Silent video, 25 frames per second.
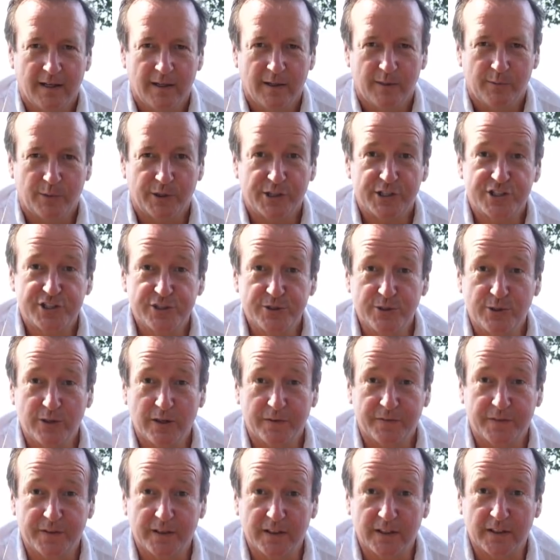What is new
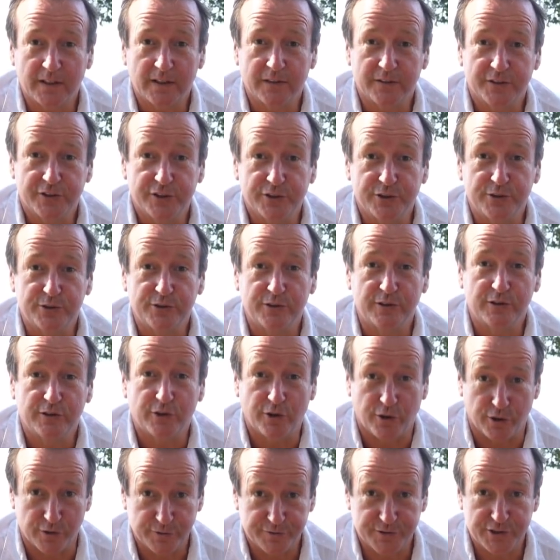at the new
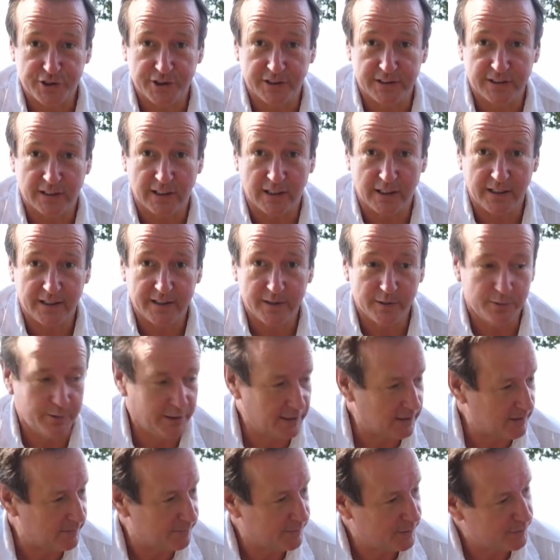Golf GTI?
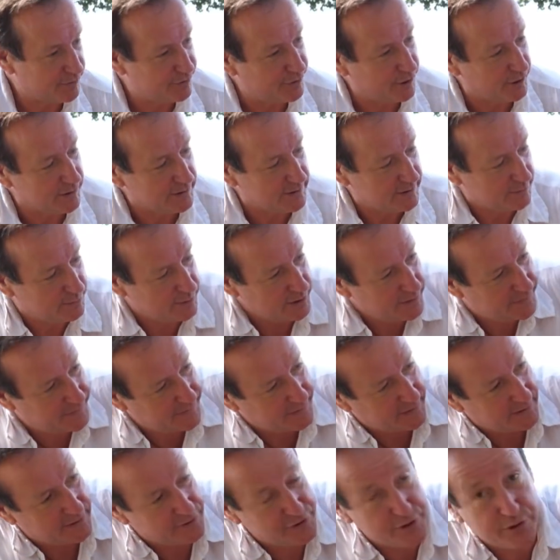Well, the front with
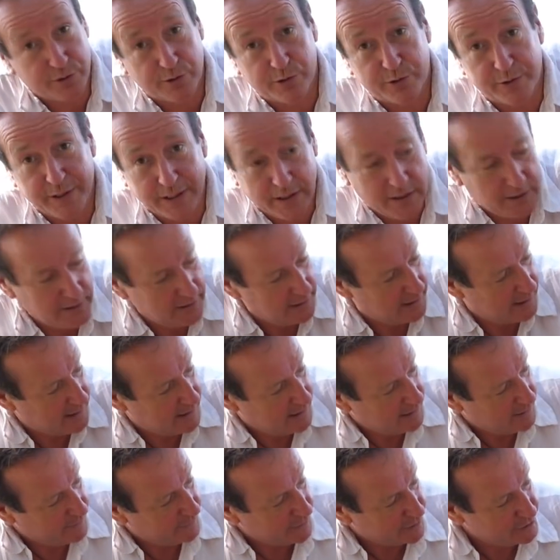a new grille,
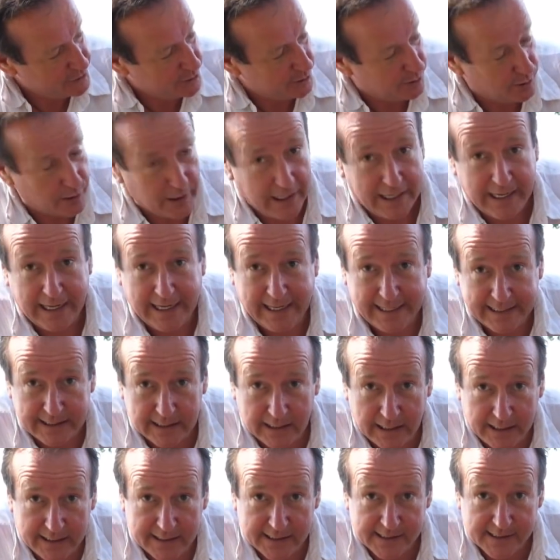the new
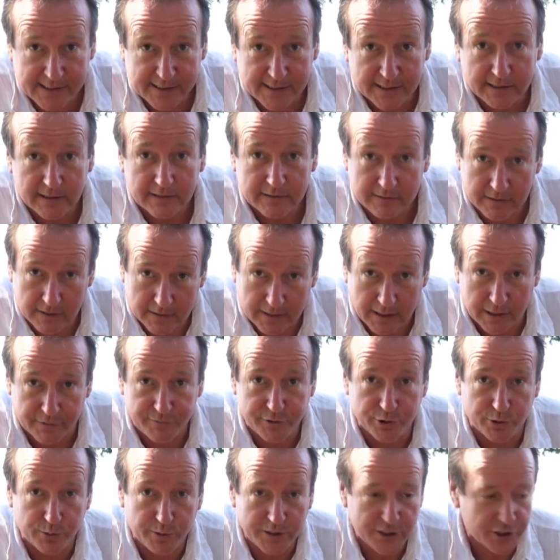headlights,
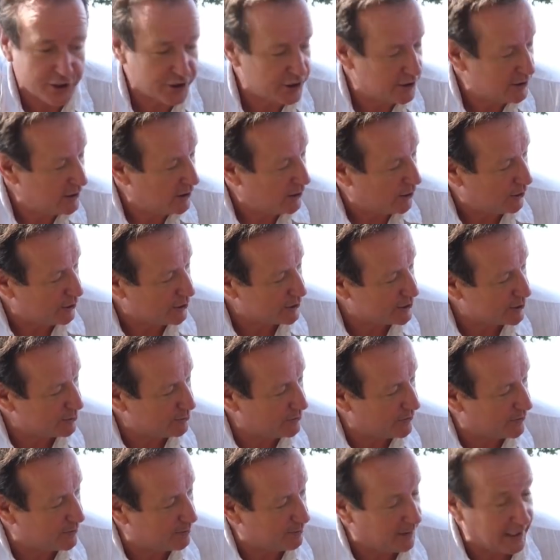if you wish, also
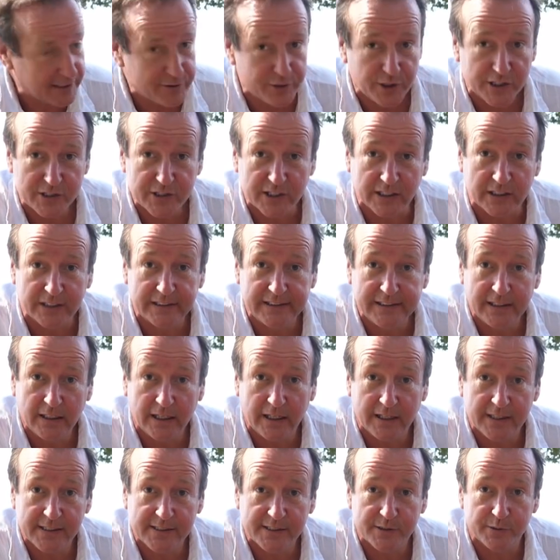with matrix LED
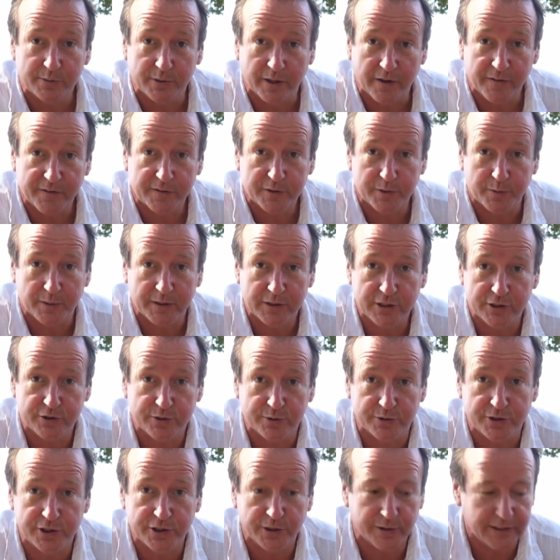lights with
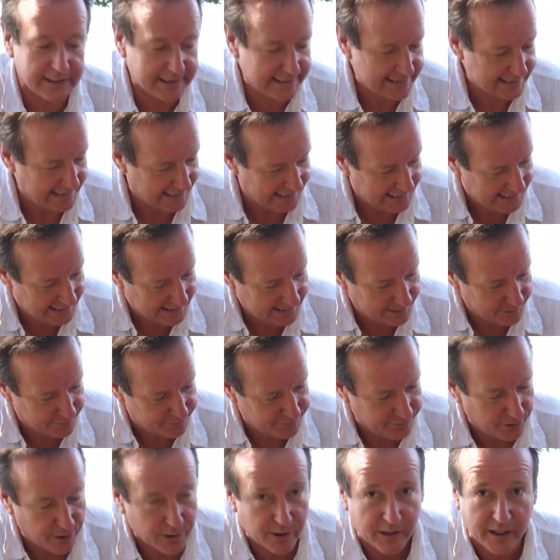22 units, and the
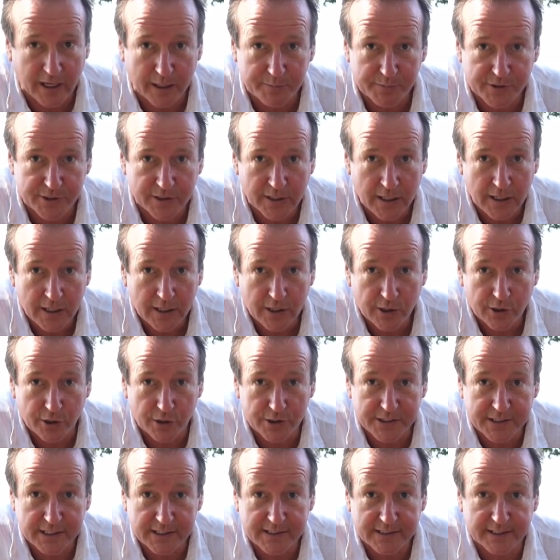fog lamps
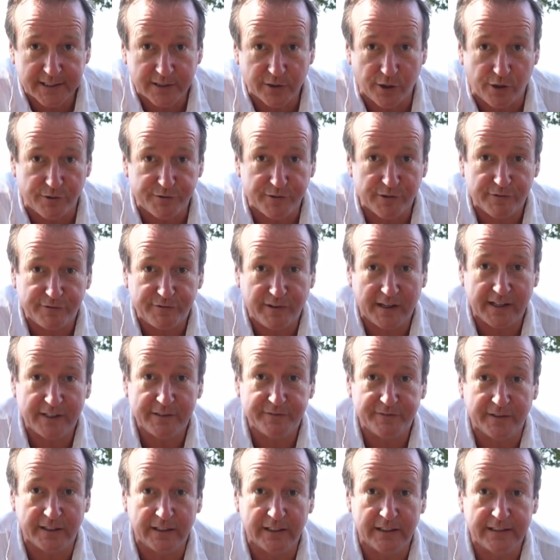consisting of
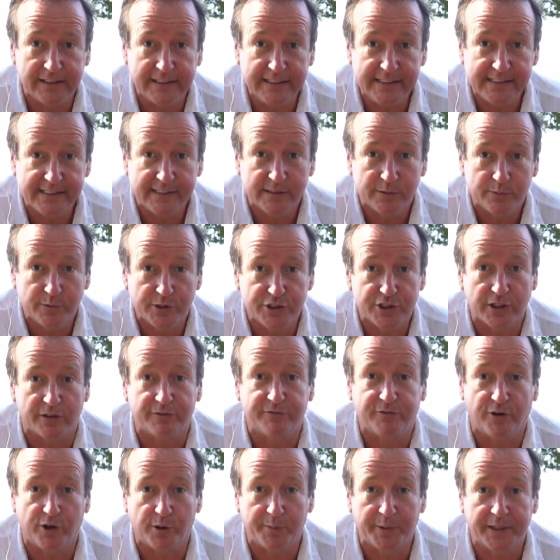5 LEDs which are
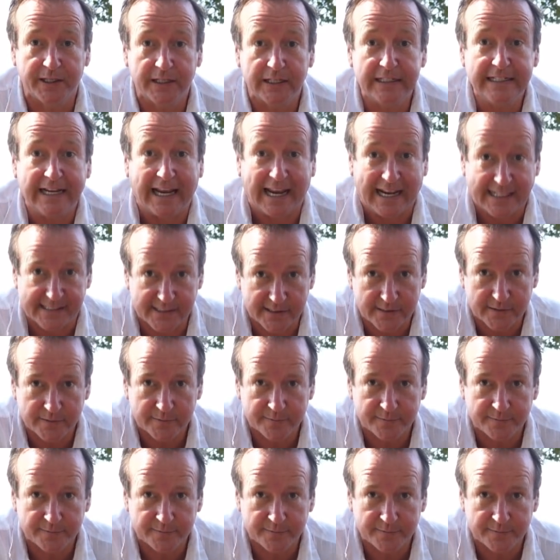forming an X.